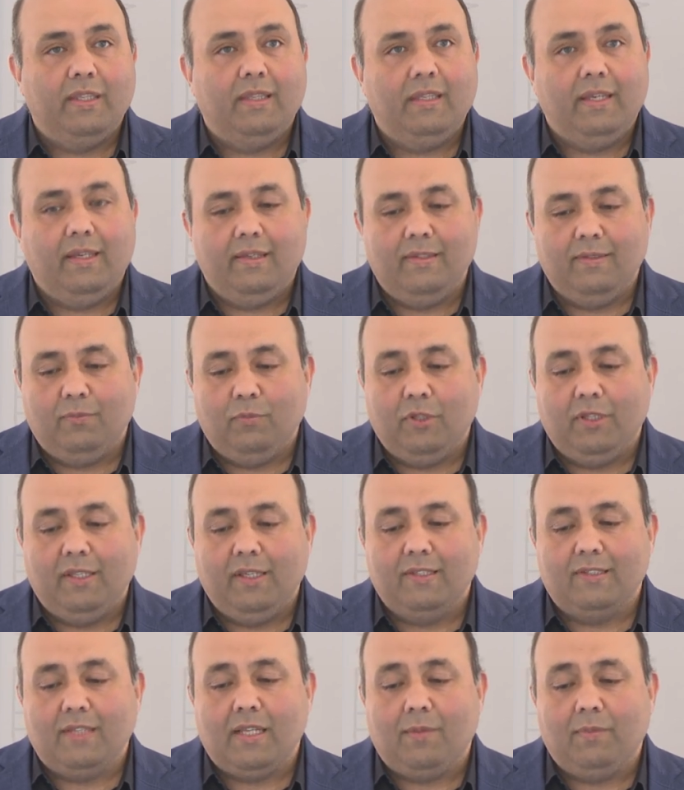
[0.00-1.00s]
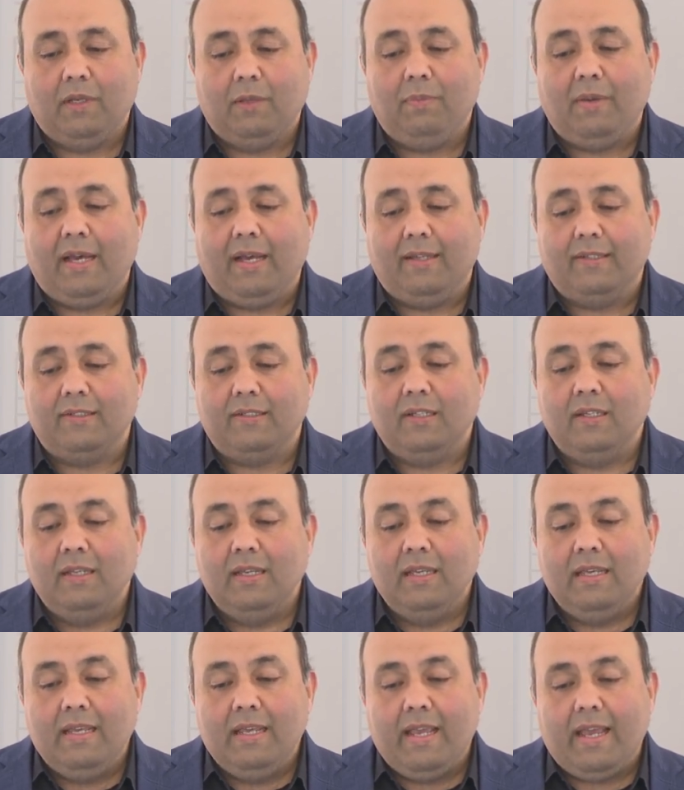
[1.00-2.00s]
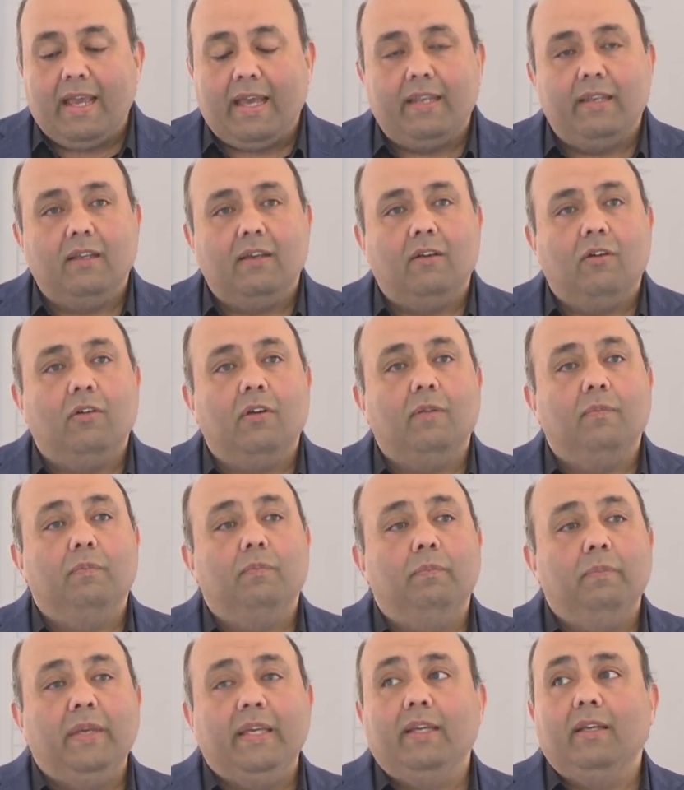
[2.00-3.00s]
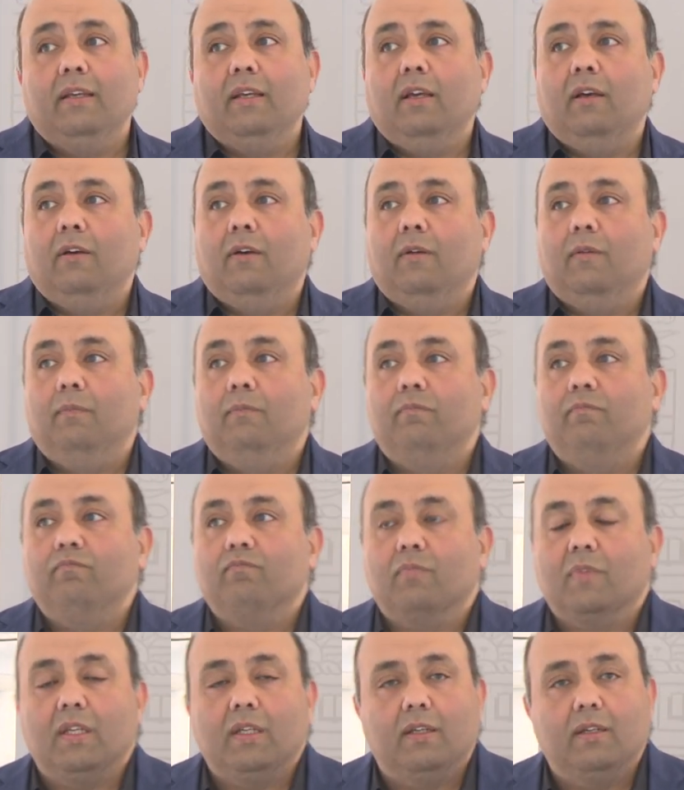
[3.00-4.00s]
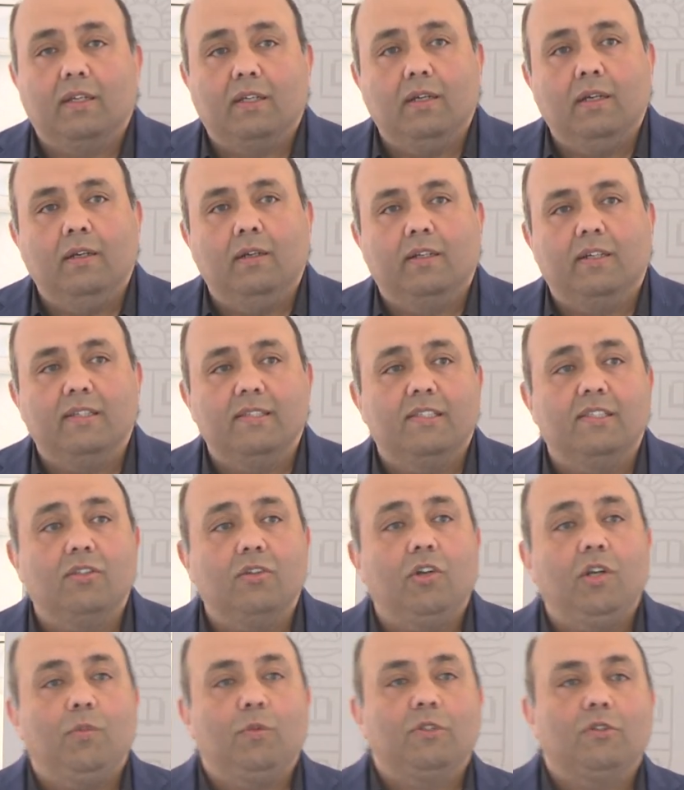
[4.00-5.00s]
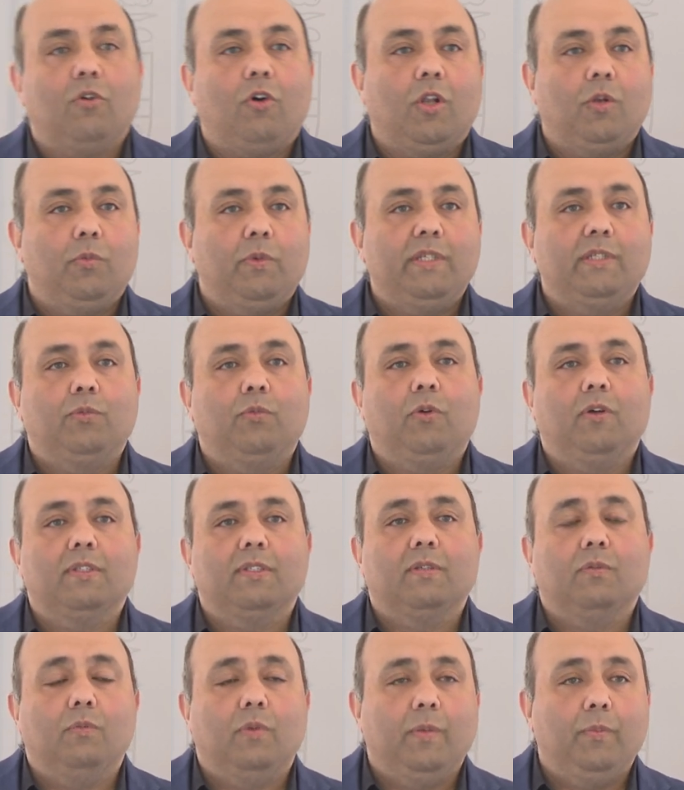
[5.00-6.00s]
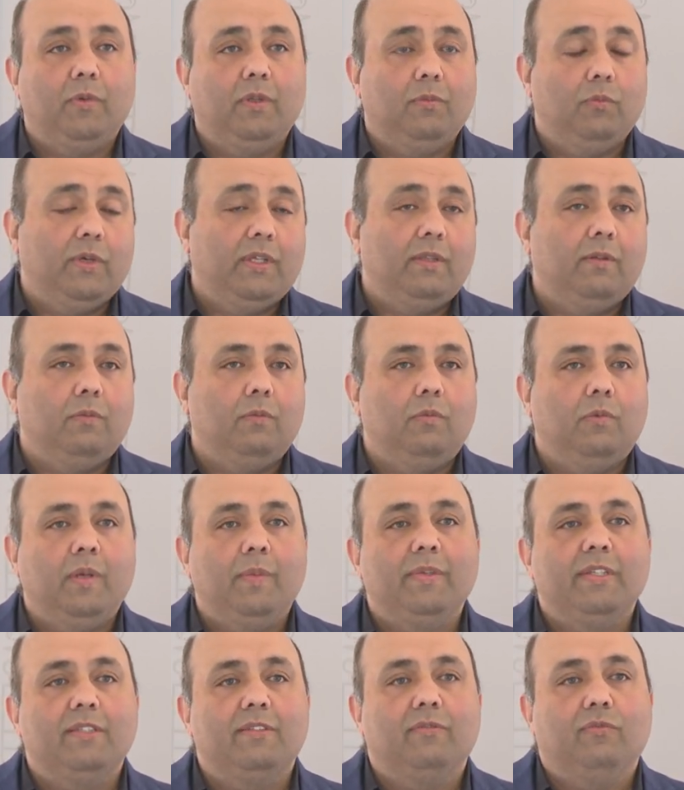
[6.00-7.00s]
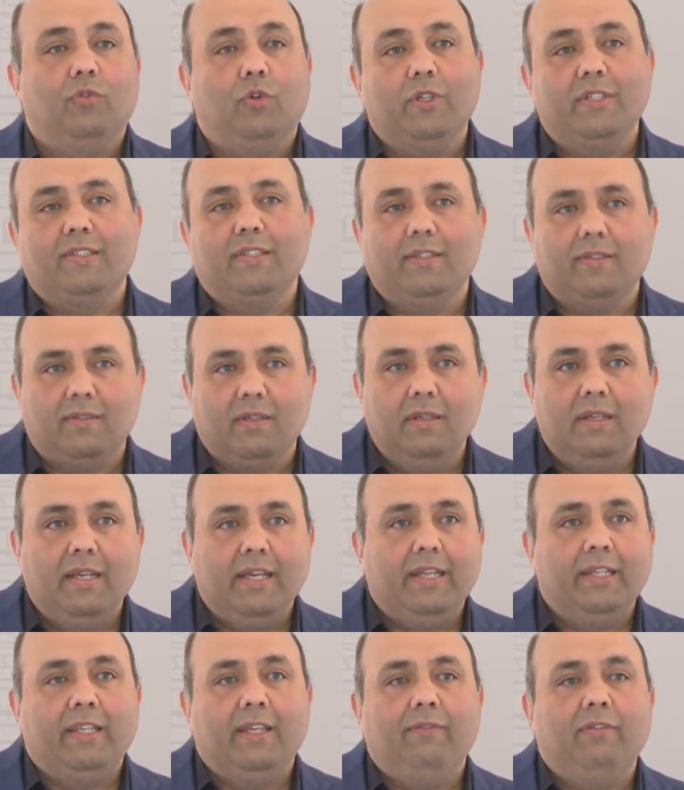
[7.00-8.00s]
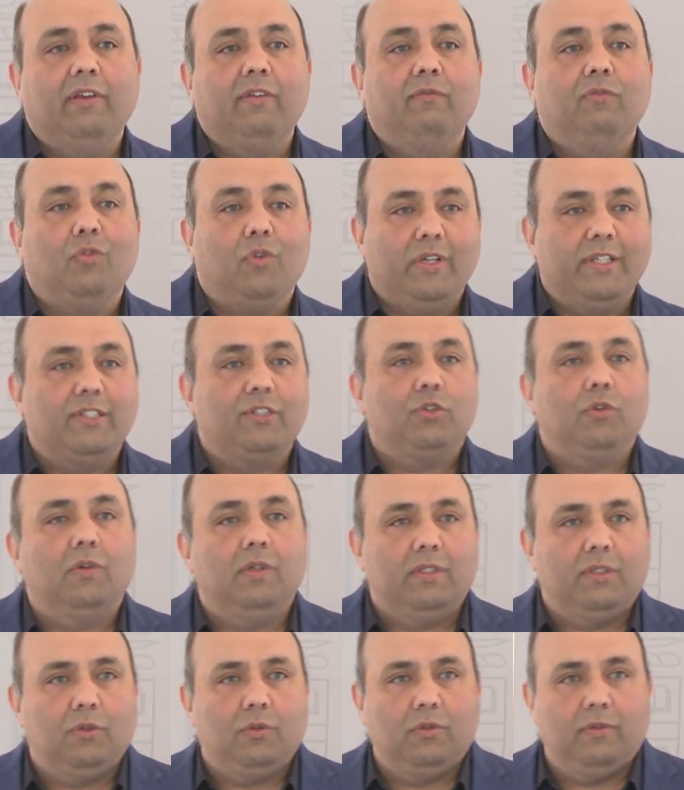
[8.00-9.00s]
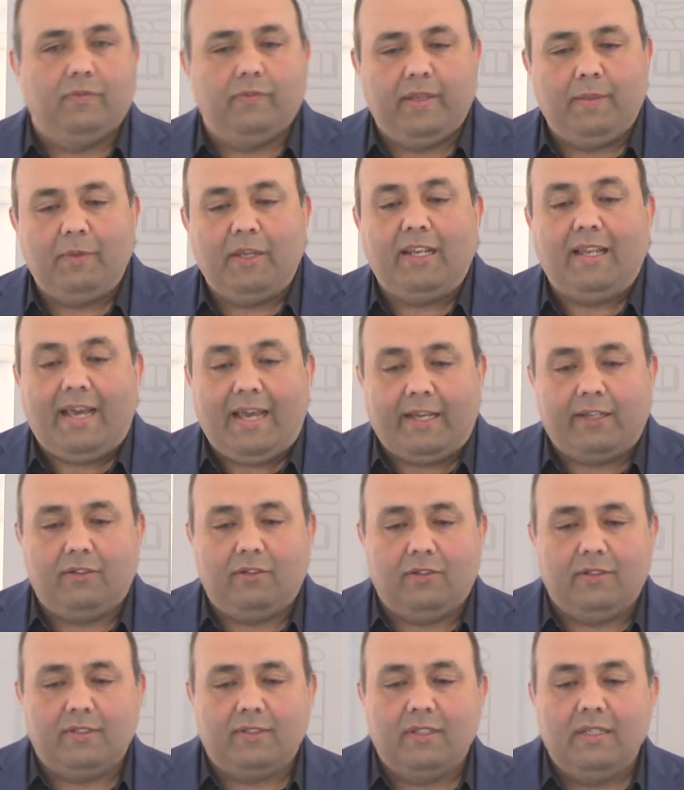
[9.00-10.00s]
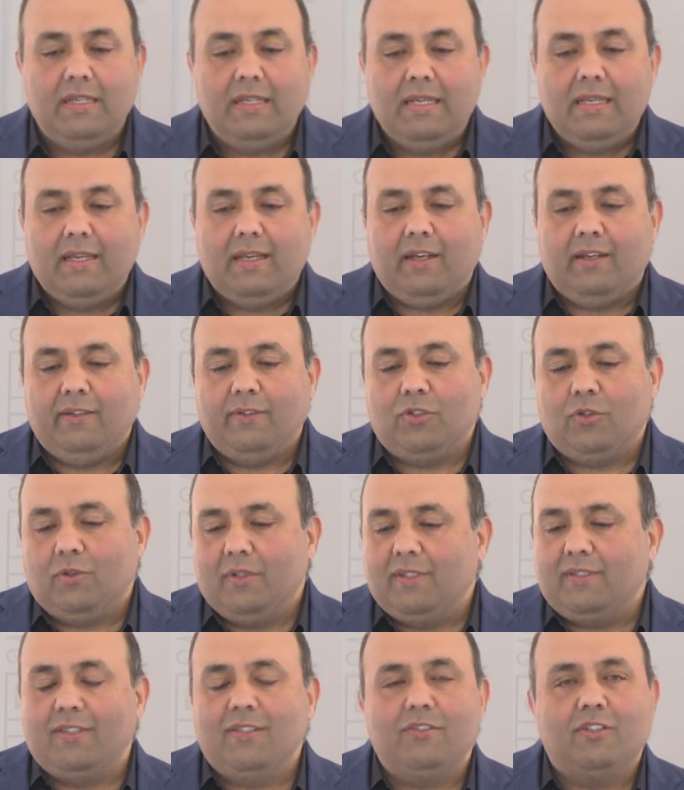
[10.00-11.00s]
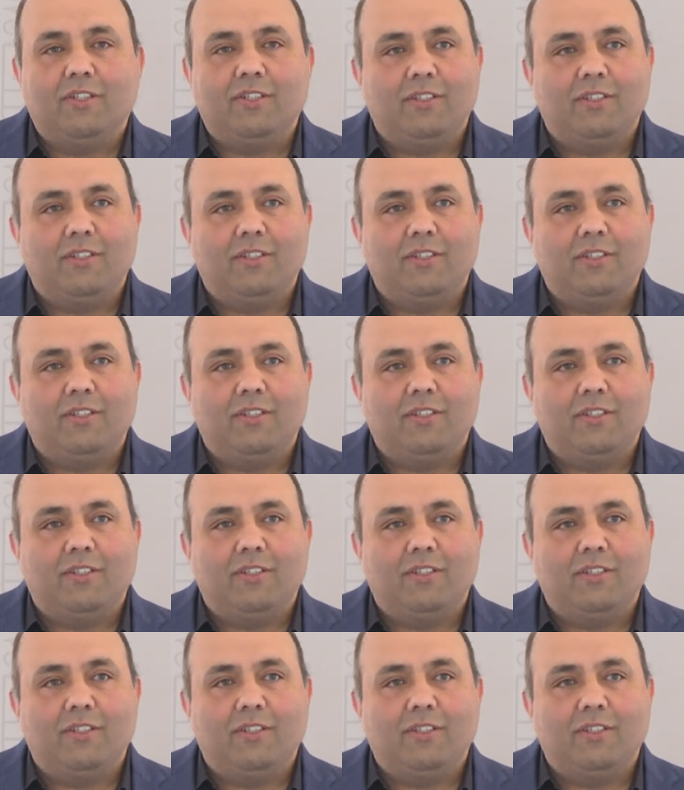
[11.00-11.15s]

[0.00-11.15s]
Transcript: with the, with the Islamic past. And her big um, uh, concern was always was with, with, women's voices and giving voice to, to female actors. Uh, so this is